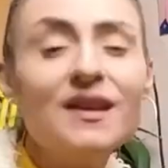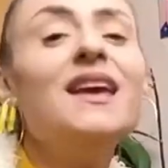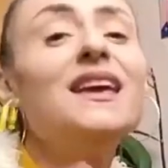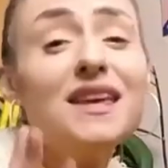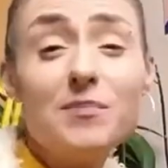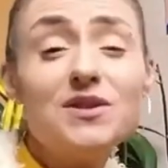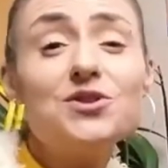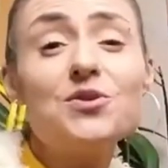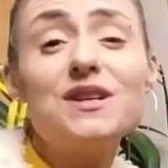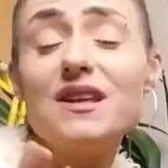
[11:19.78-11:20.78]
Keep it
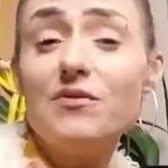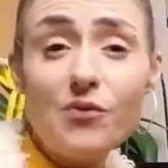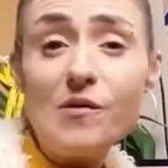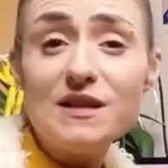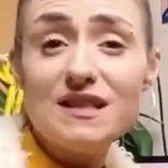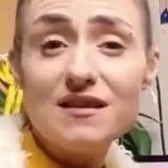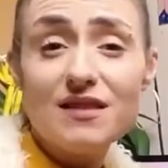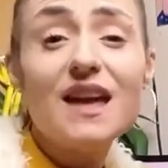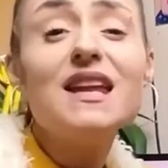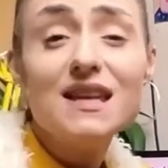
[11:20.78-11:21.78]
short, informative,
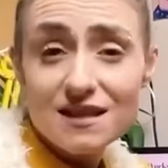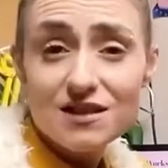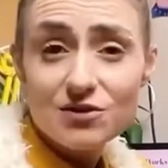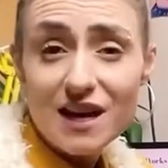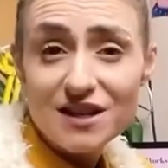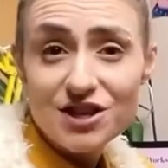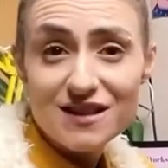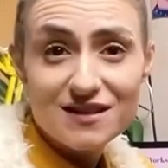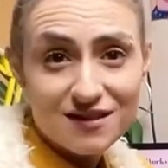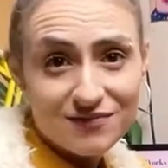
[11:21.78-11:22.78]
and easy to digest.